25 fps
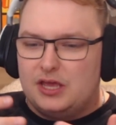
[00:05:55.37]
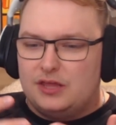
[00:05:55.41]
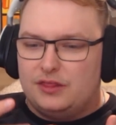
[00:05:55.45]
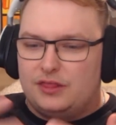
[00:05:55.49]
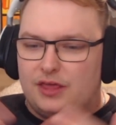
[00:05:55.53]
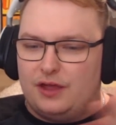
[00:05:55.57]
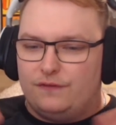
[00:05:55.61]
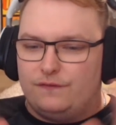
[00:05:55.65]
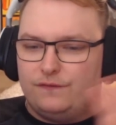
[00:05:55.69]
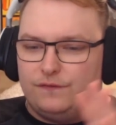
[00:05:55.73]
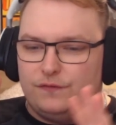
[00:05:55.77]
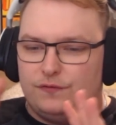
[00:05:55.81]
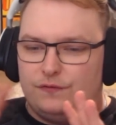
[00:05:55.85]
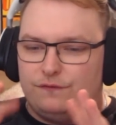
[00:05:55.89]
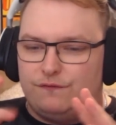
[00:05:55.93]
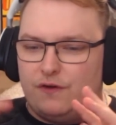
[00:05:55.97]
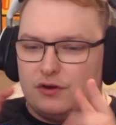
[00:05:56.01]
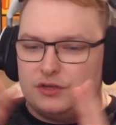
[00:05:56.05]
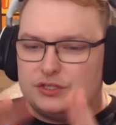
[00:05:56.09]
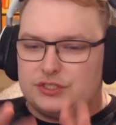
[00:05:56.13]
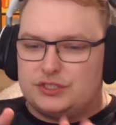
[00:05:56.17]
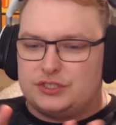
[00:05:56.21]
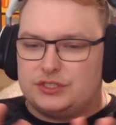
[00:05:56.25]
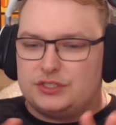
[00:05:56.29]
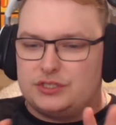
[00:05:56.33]
they have
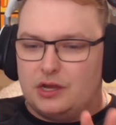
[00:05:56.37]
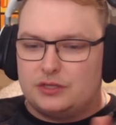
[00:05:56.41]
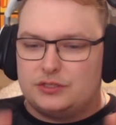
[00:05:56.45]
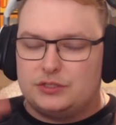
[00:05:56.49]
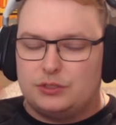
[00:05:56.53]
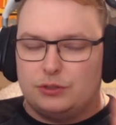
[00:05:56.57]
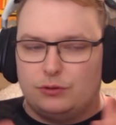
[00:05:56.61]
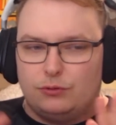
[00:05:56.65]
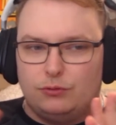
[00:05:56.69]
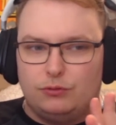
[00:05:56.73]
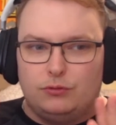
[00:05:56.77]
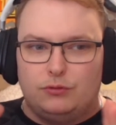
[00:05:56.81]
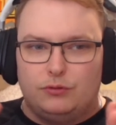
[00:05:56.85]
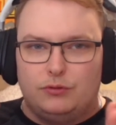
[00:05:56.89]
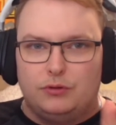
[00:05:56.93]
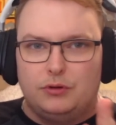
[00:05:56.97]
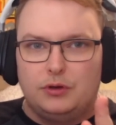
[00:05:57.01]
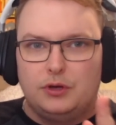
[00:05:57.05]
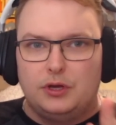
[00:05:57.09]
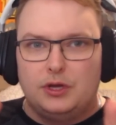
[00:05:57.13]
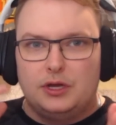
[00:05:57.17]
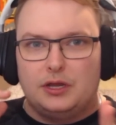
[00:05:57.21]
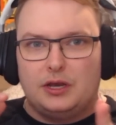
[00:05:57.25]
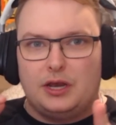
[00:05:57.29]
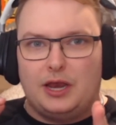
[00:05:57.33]
very subtle,
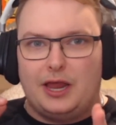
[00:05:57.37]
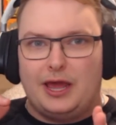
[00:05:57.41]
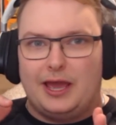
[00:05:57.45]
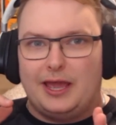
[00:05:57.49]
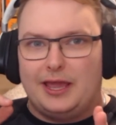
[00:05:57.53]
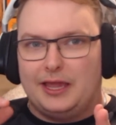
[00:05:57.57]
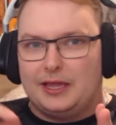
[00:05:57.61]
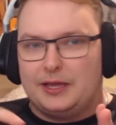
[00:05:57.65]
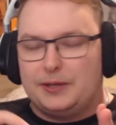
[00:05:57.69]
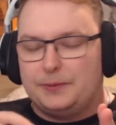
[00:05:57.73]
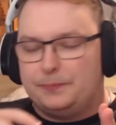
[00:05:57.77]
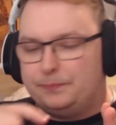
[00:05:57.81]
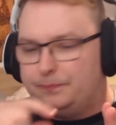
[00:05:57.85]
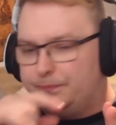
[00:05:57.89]
subtle